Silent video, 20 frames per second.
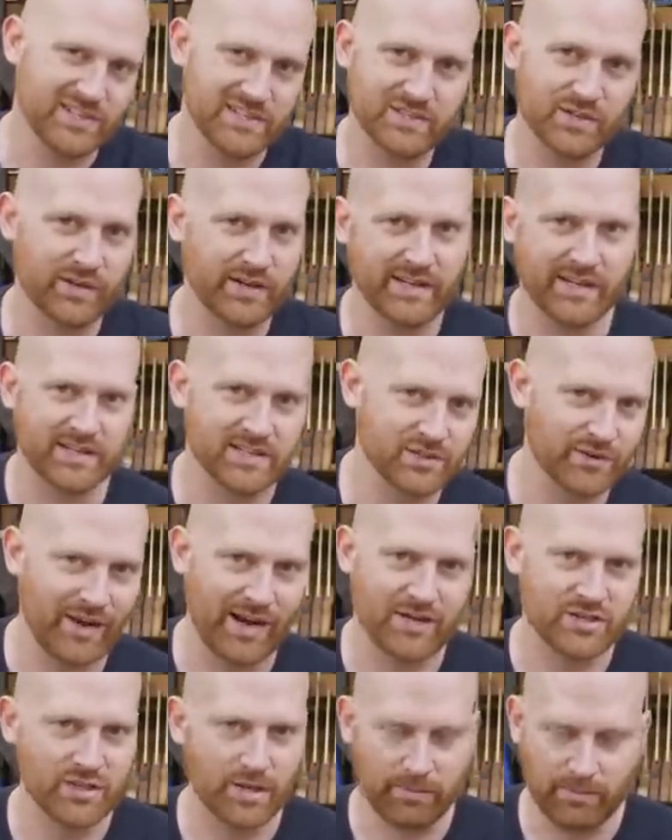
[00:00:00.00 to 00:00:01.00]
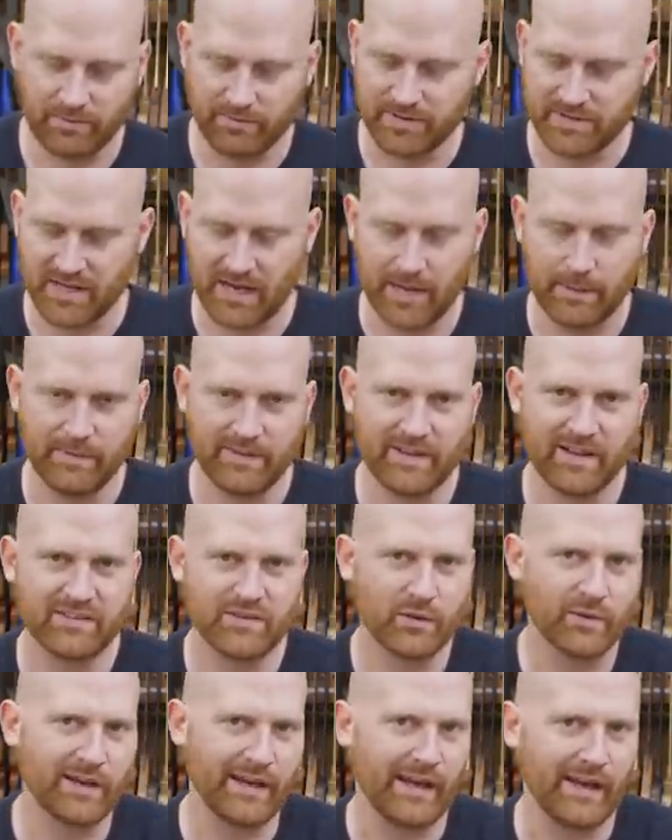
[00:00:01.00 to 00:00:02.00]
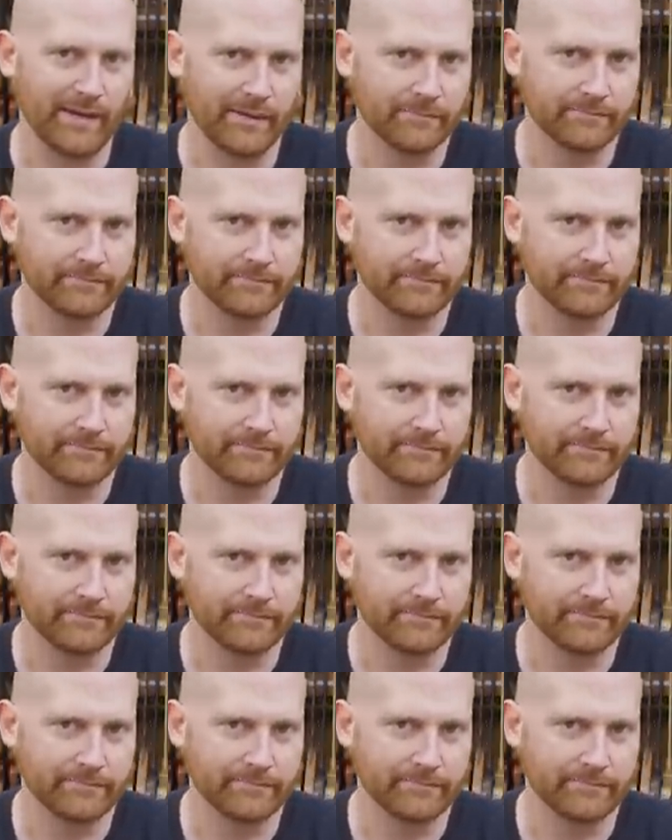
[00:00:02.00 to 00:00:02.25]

It's going to get scratched up over time, and that's okay.